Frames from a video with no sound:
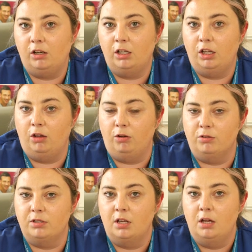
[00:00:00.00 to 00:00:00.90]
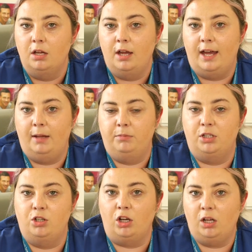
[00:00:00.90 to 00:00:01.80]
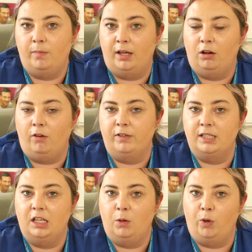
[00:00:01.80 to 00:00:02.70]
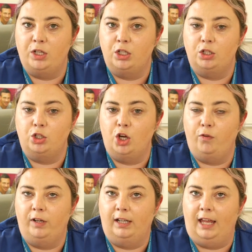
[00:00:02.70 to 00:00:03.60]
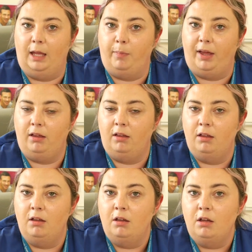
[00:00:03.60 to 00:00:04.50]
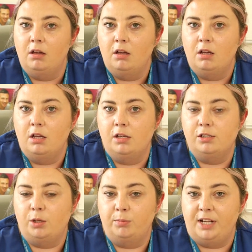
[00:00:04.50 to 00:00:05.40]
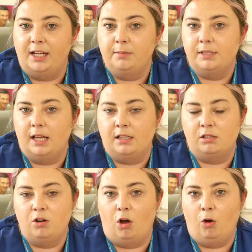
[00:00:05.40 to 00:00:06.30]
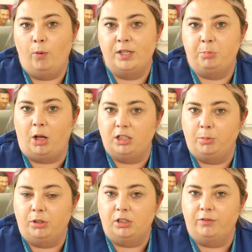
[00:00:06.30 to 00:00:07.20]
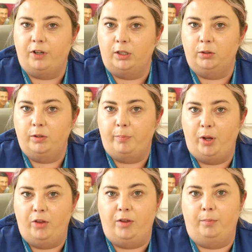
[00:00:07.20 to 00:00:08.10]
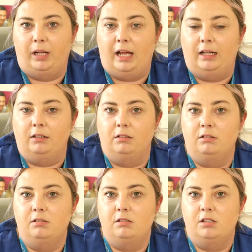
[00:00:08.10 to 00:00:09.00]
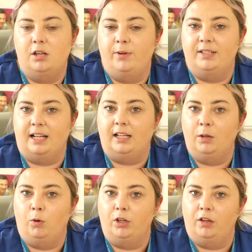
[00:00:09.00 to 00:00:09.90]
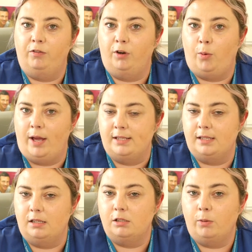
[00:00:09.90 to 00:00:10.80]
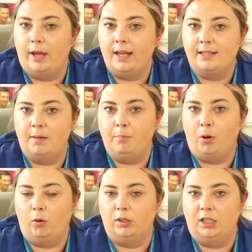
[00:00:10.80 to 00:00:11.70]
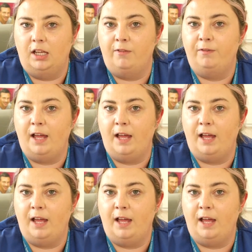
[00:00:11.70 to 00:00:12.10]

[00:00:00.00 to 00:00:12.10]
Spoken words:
that you can use to document obviously your wishes during labour. Sometimes it's not always possible to follow the birthing plan to exactly what you've requested, so it is important that you're